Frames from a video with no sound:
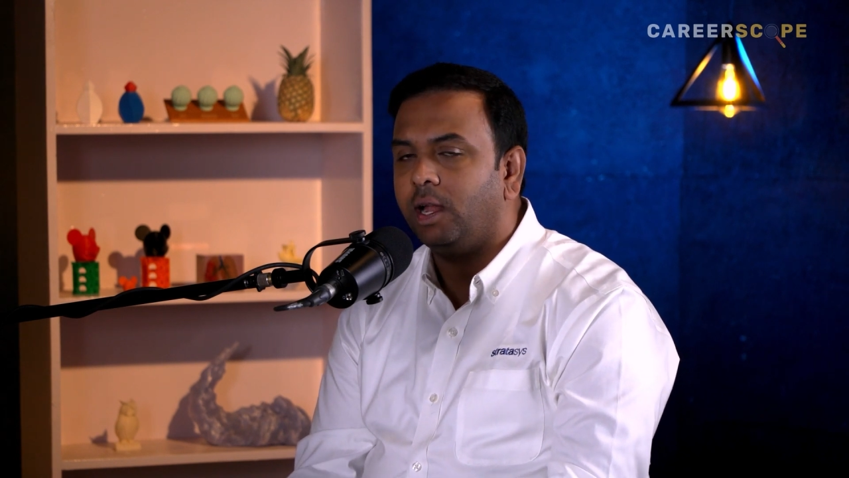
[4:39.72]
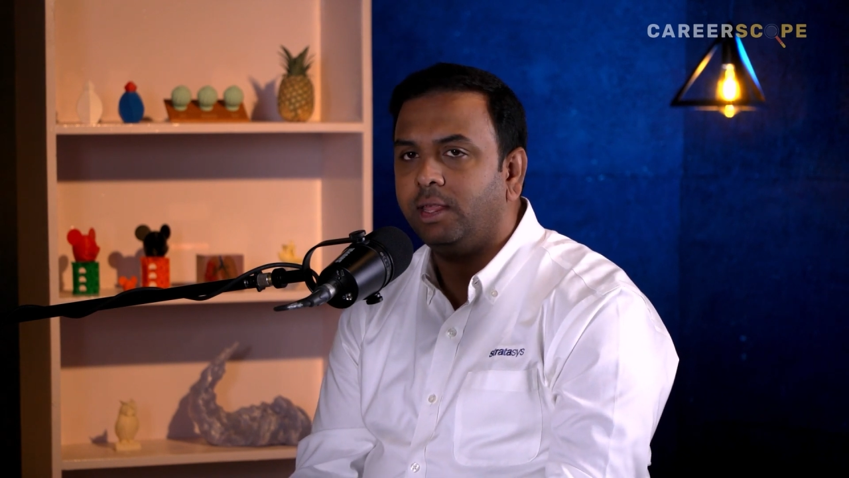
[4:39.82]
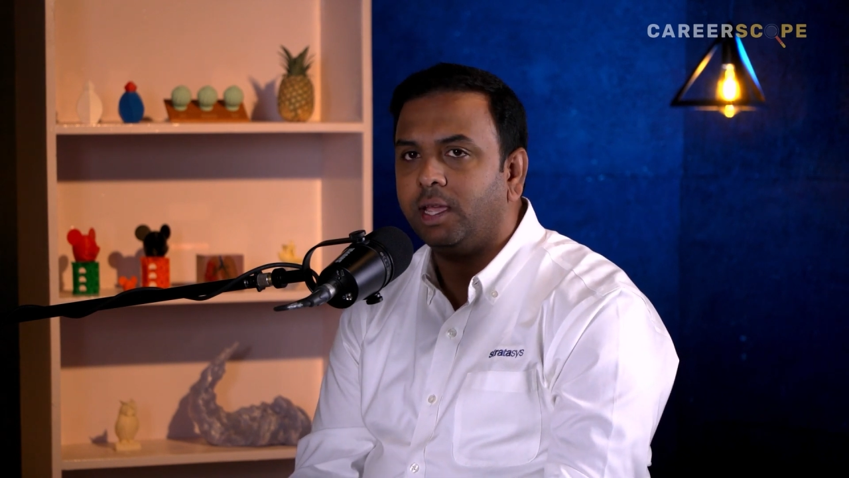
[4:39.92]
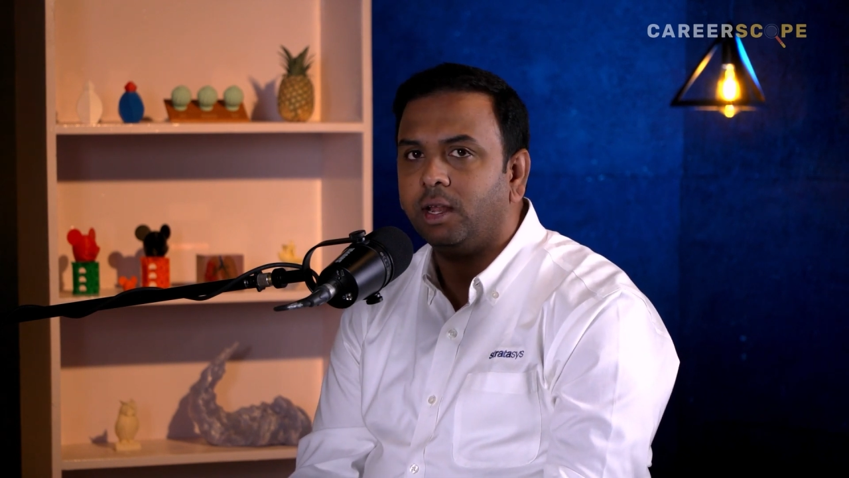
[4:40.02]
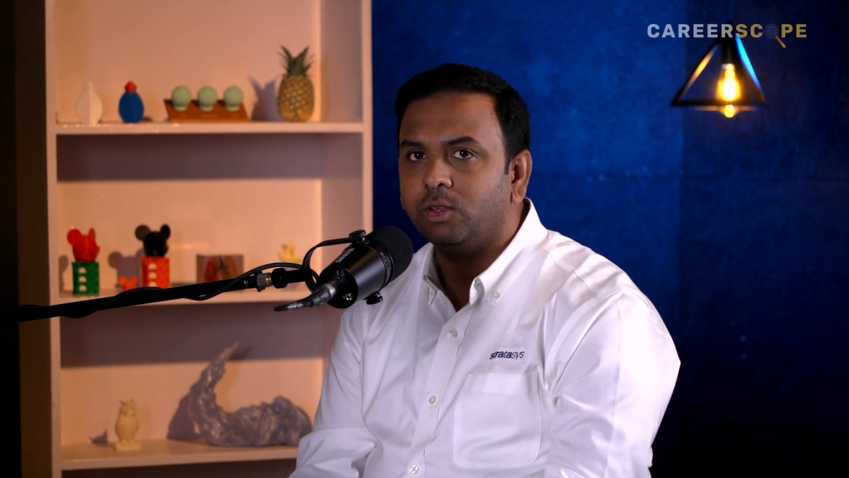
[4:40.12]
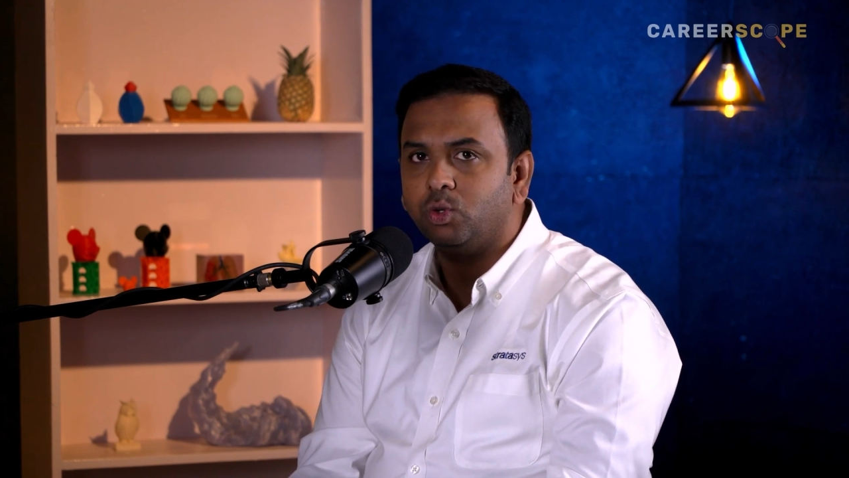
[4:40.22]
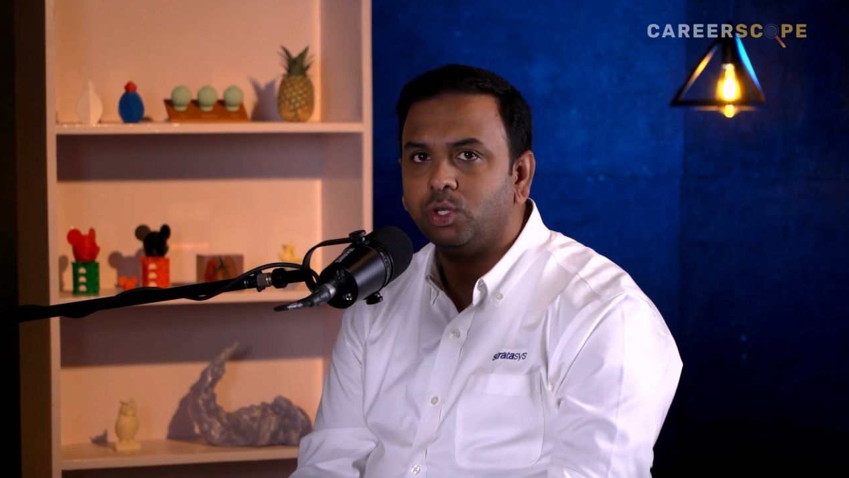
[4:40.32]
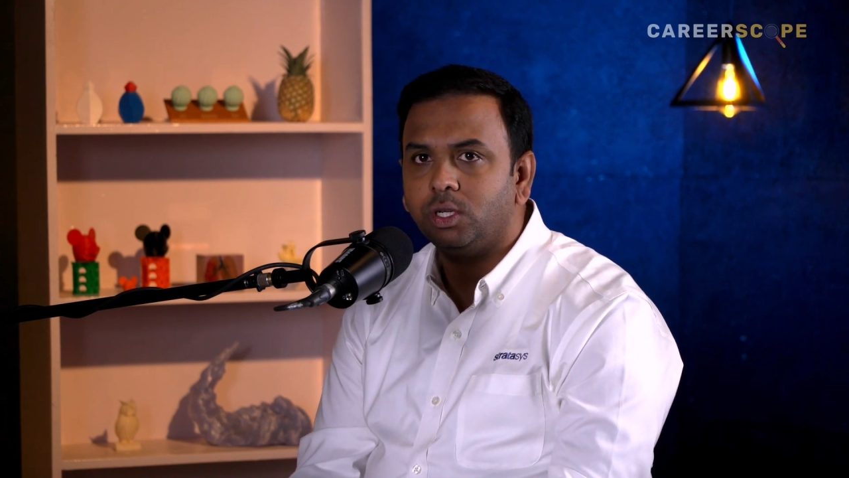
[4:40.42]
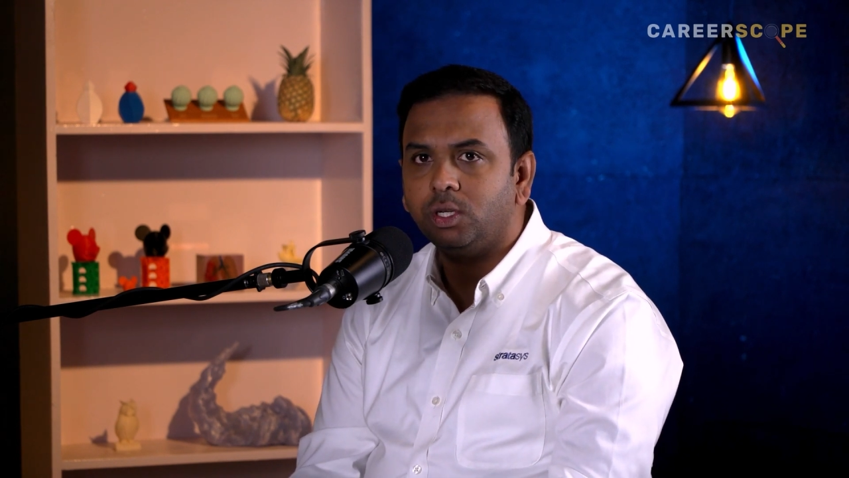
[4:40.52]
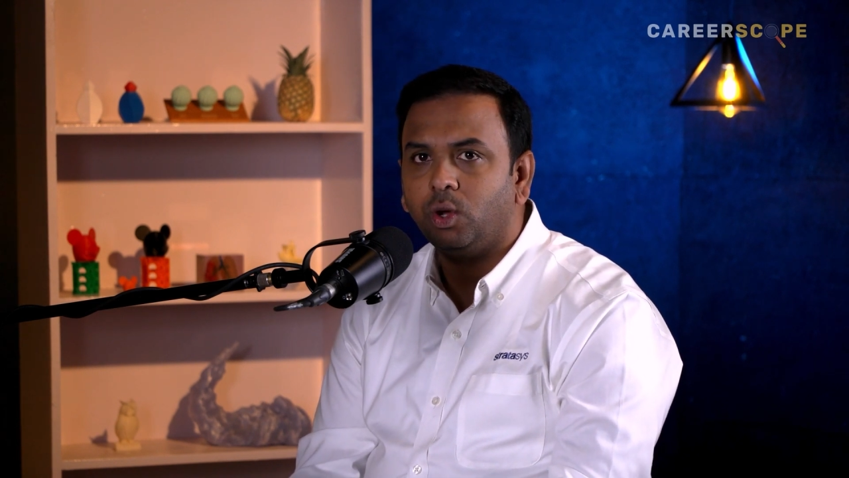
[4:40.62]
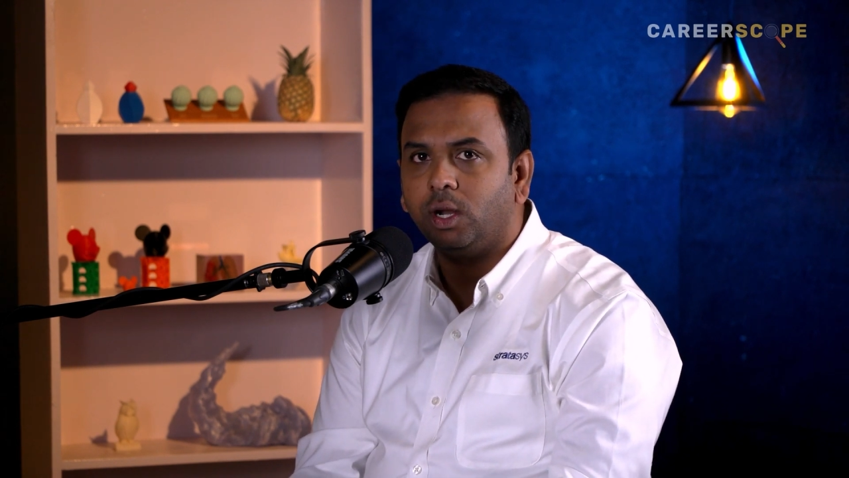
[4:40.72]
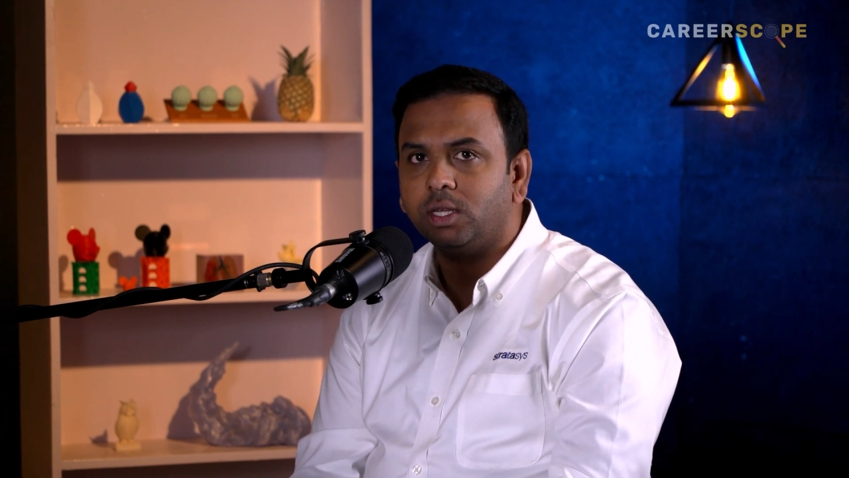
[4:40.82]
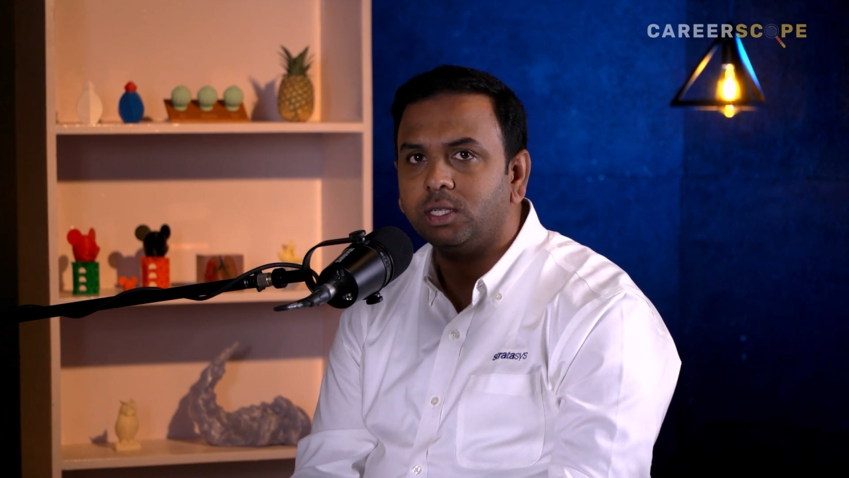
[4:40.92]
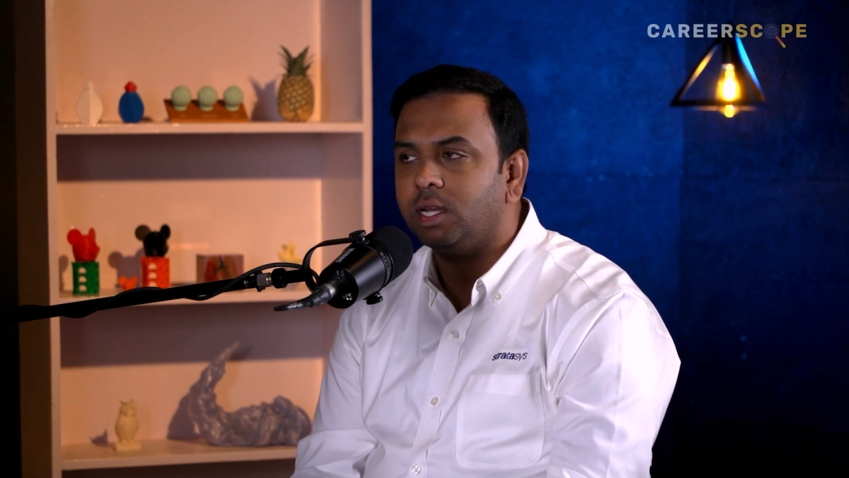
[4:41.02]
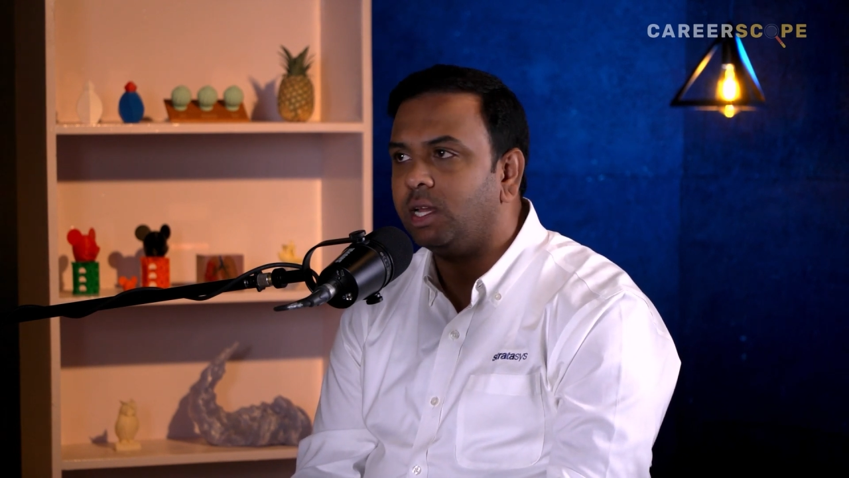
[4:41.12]
and they can associate it to
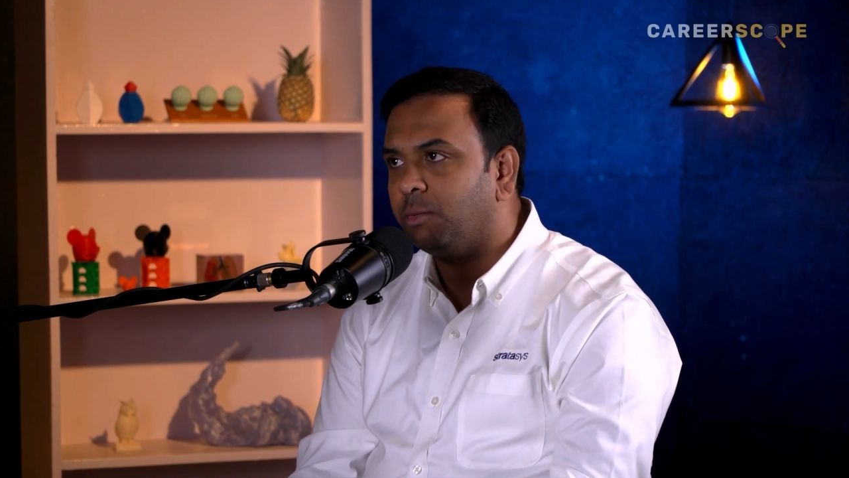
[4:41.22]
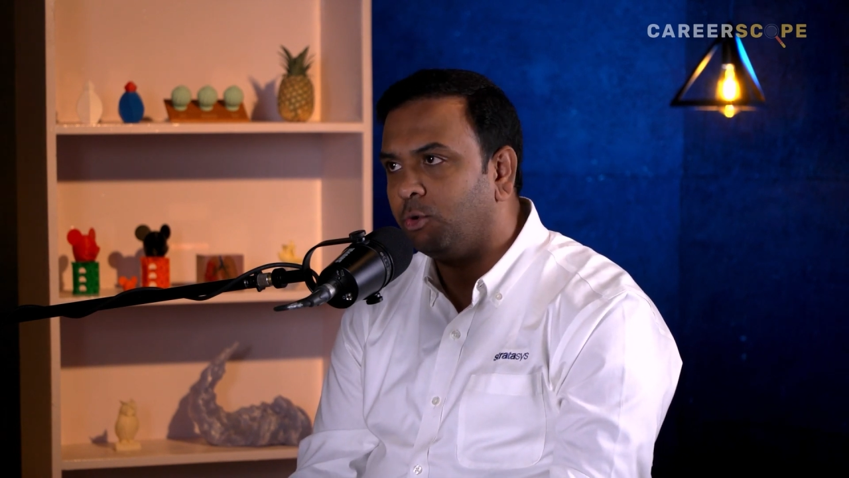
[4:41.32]
understand